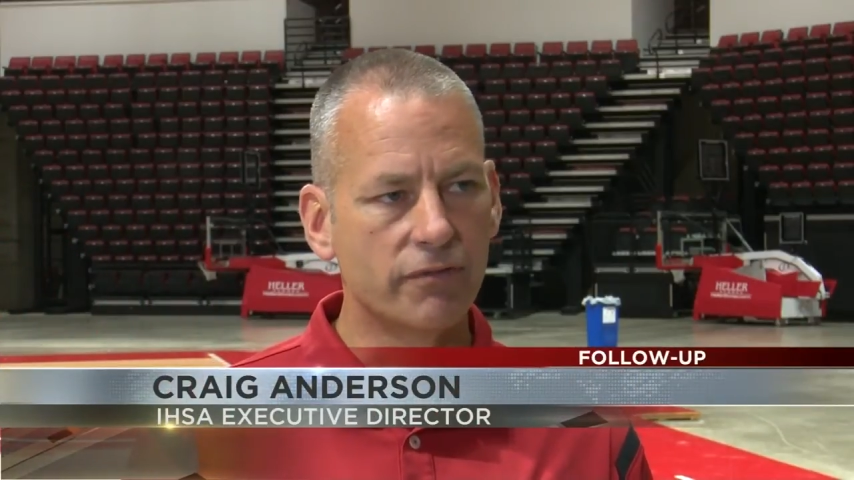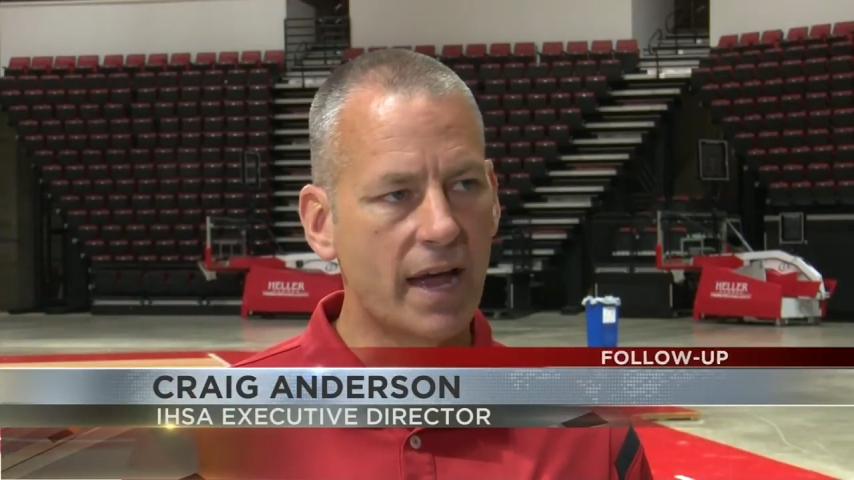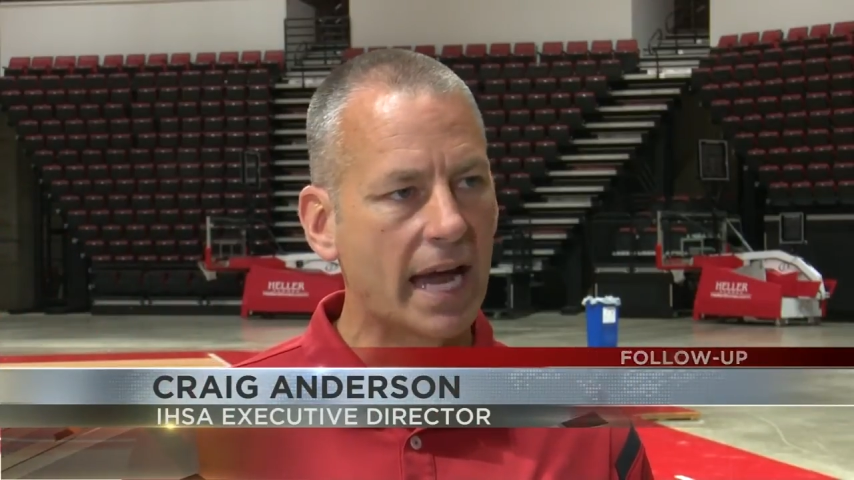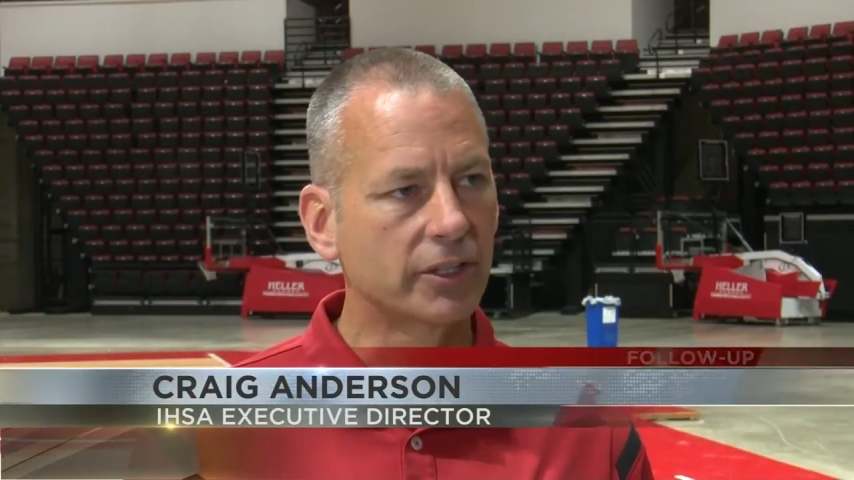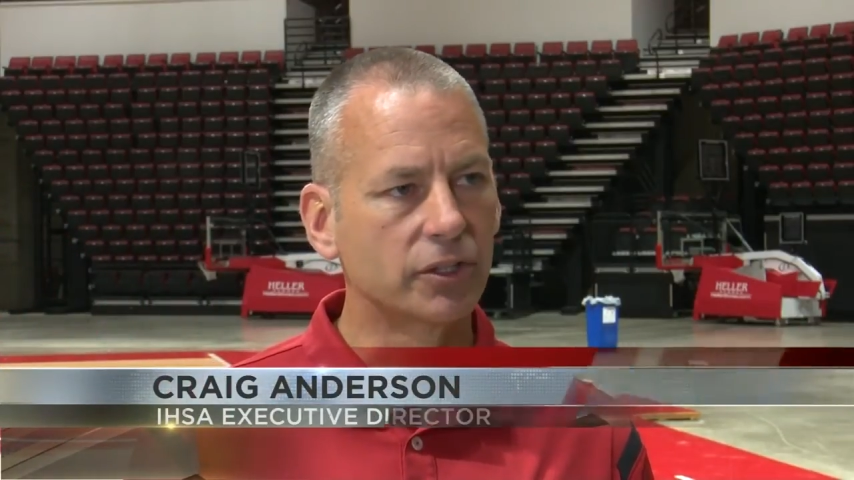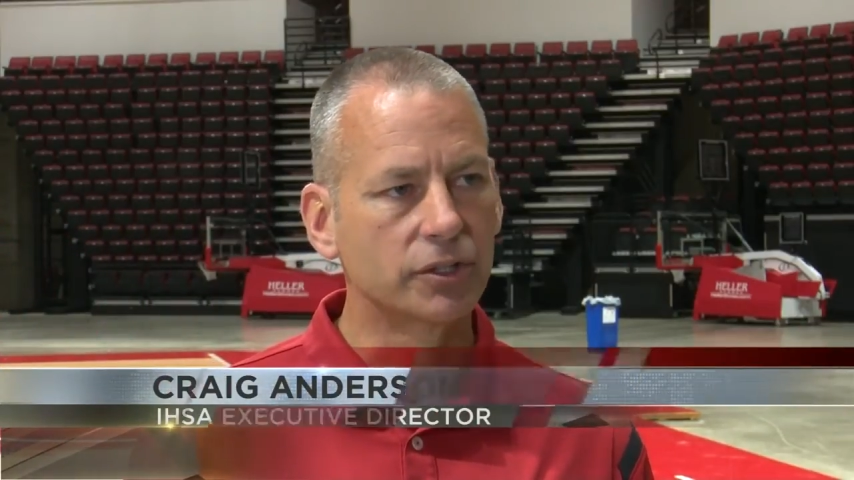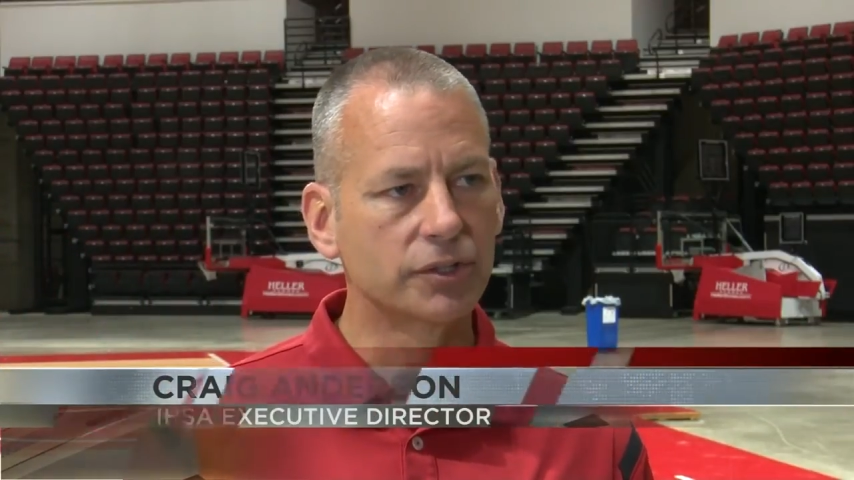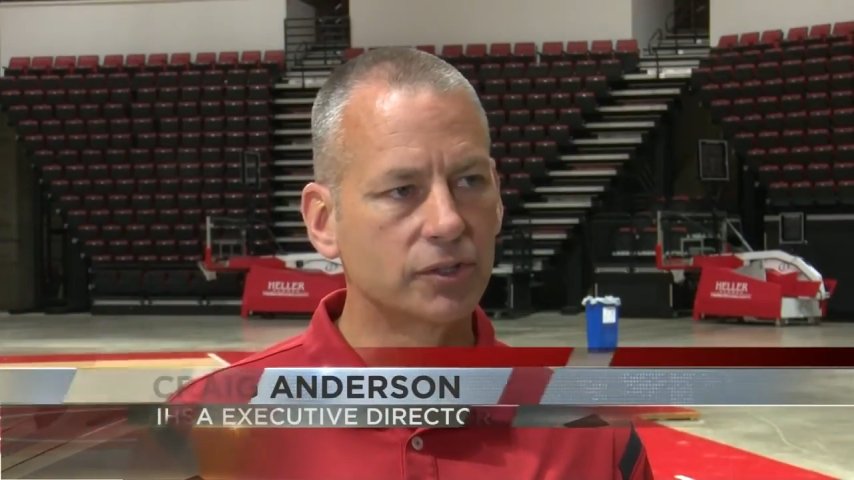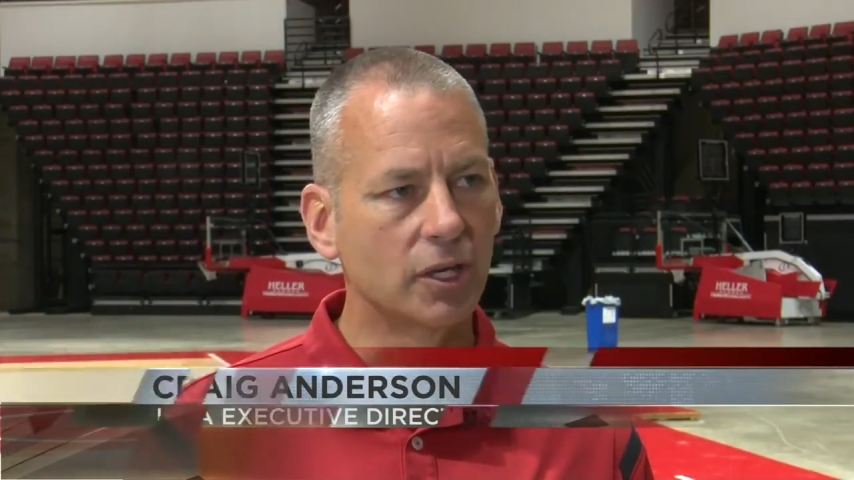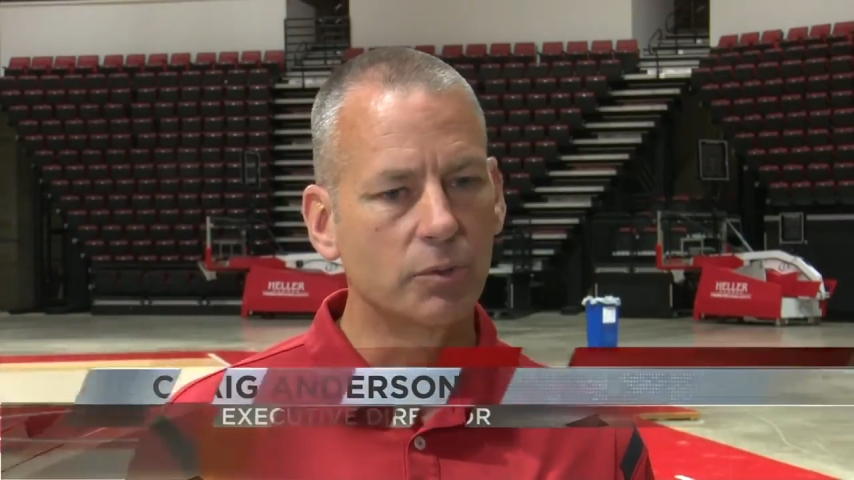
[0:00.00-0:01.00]

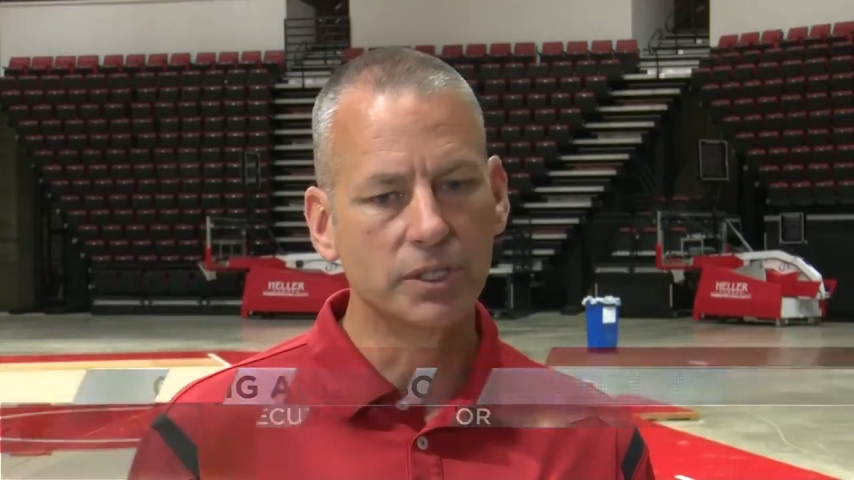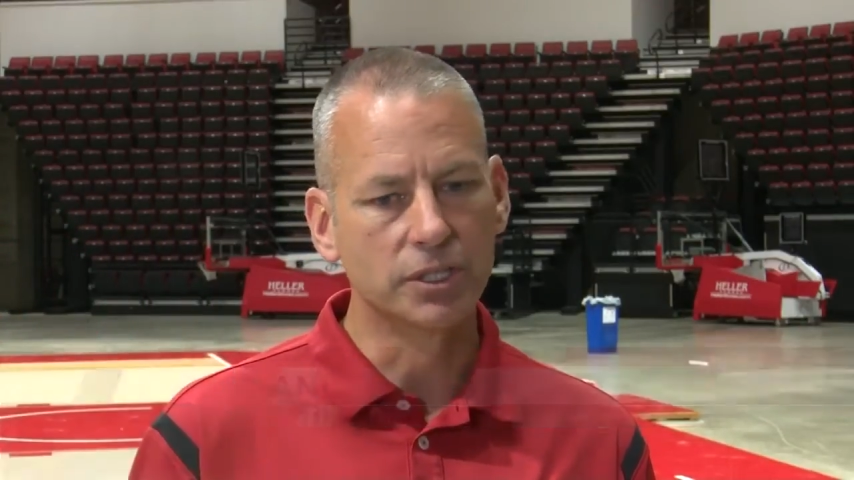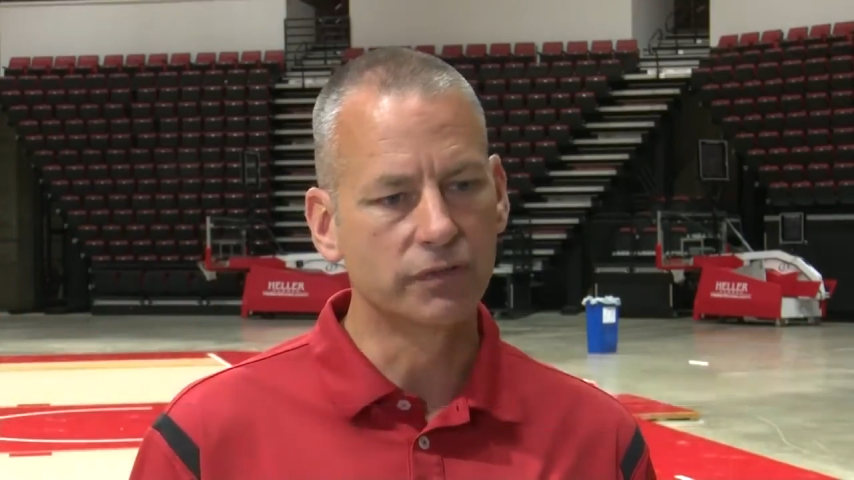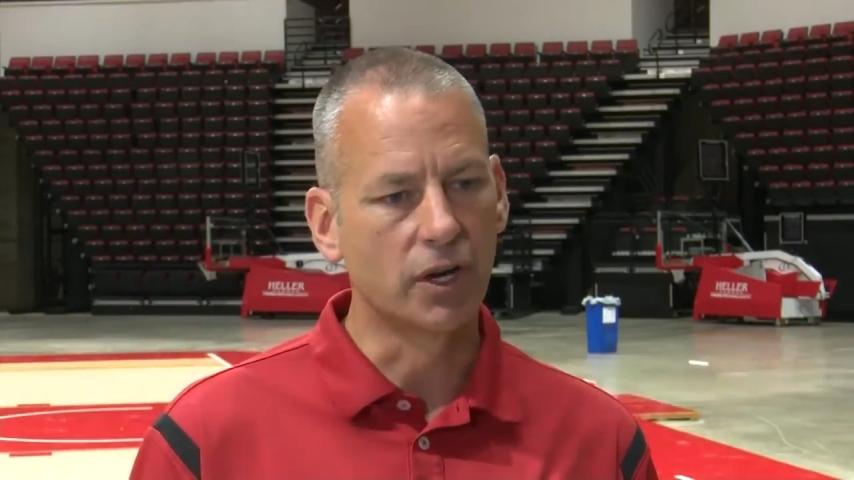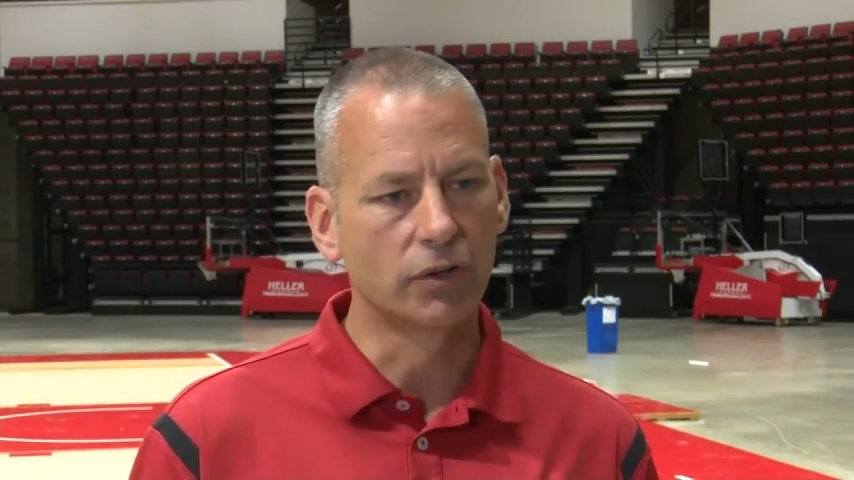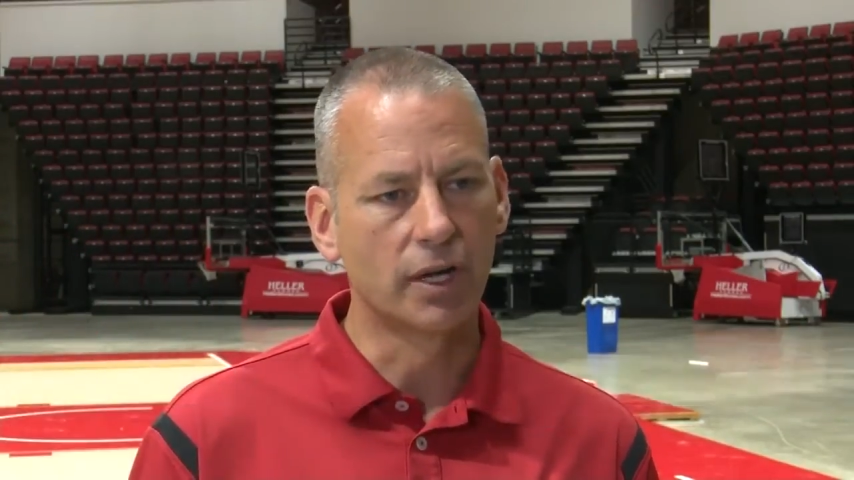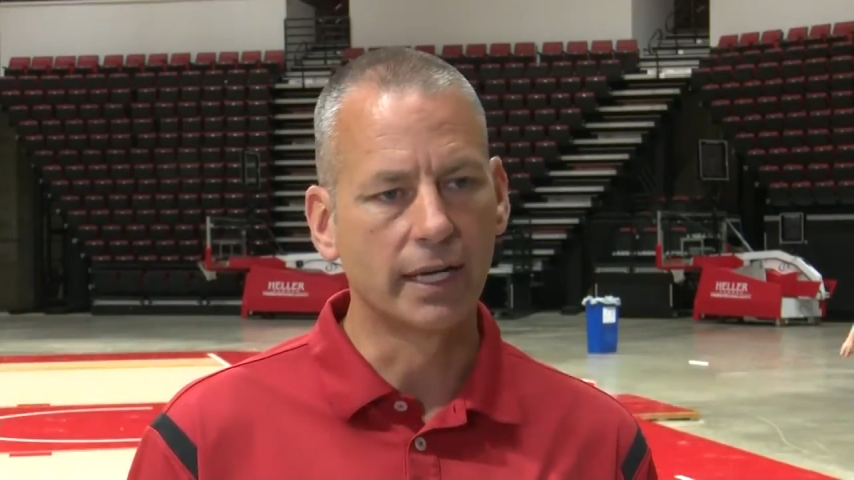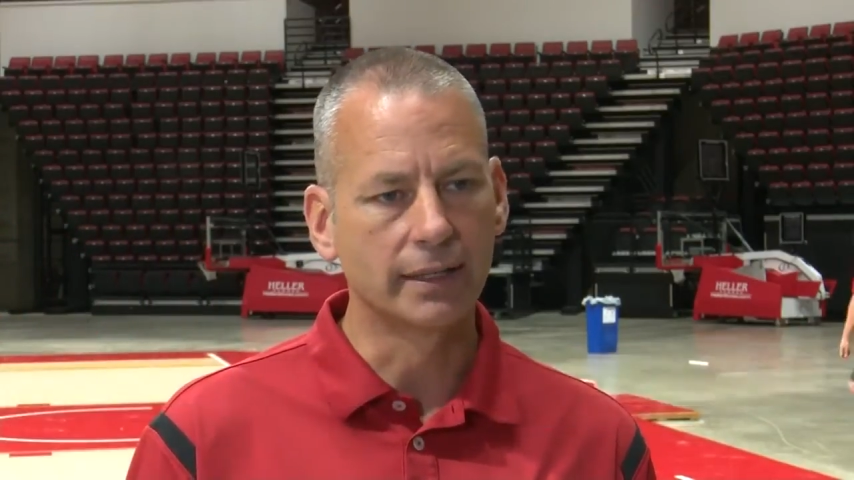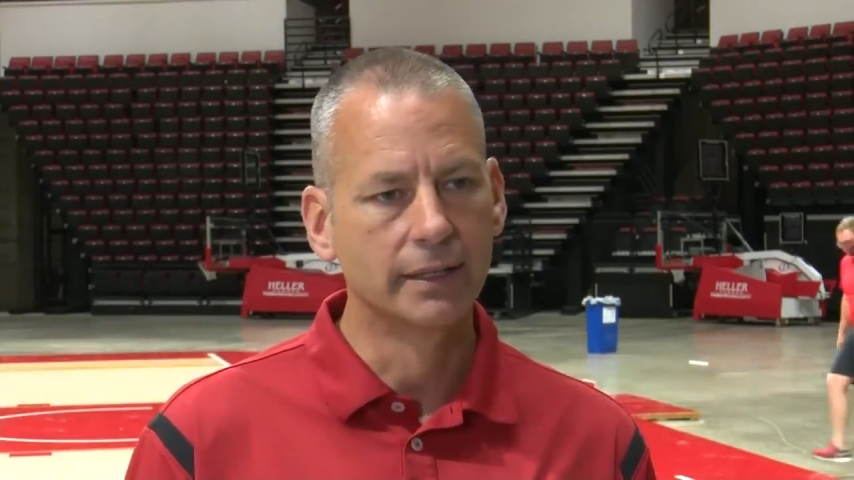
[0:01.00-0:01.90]
factors, uh, we just felt like